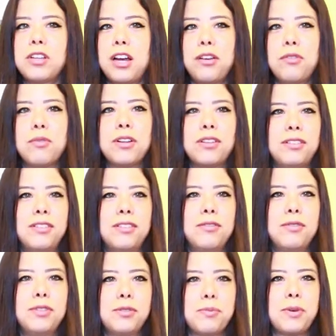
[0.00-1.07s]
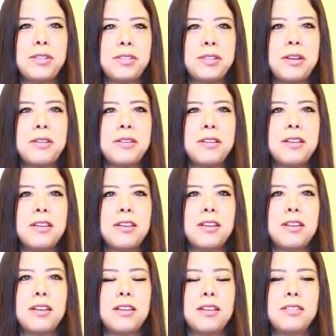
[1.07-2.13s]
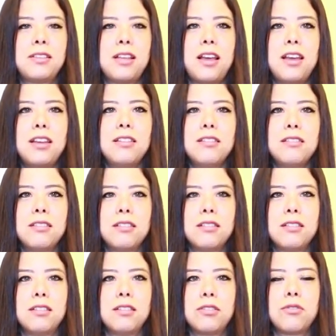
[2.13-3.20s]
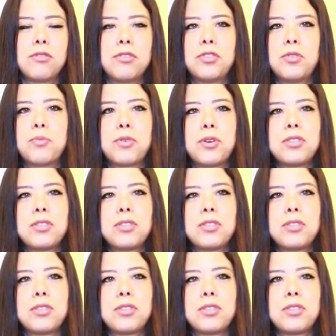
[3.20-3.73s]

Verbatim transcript: Taiwan with my son. He said in the in the court